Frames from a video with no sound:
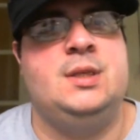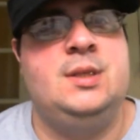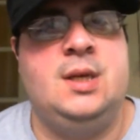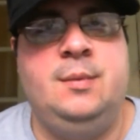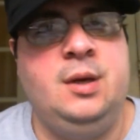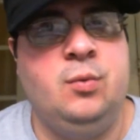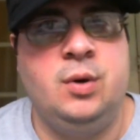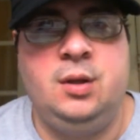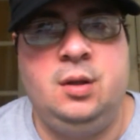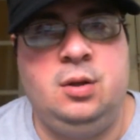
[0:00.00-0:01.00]
and tell me
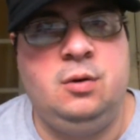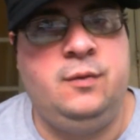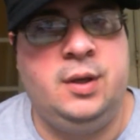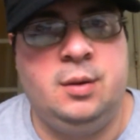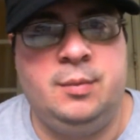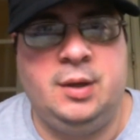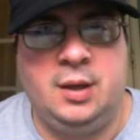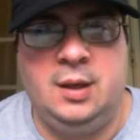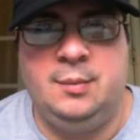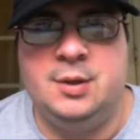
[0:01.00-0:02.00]
what you feel about
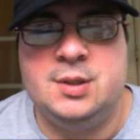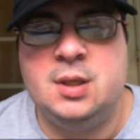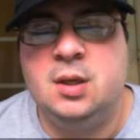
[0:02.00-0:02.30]
gamers?